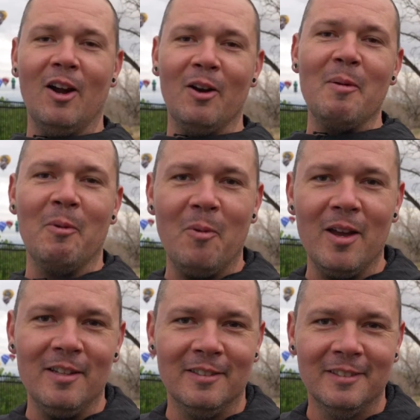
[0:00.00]
of hurry up and
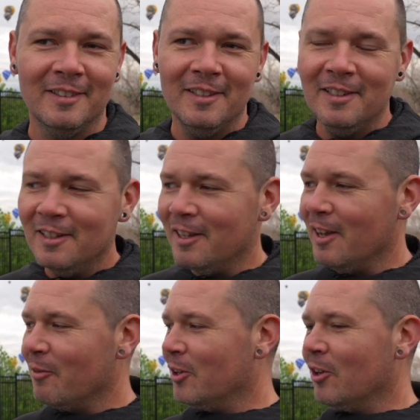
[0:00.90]
wait.
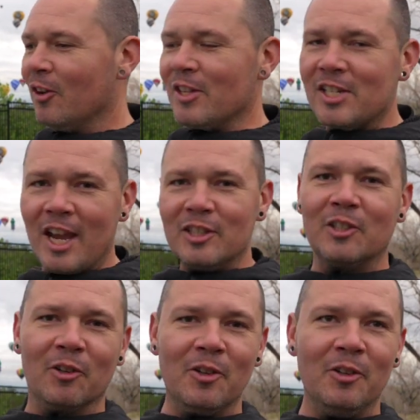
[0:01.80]
And when you're on the chase
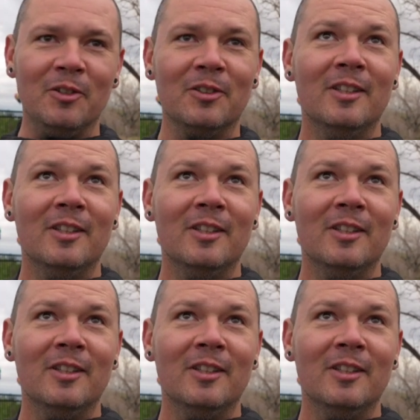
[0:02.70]
crew,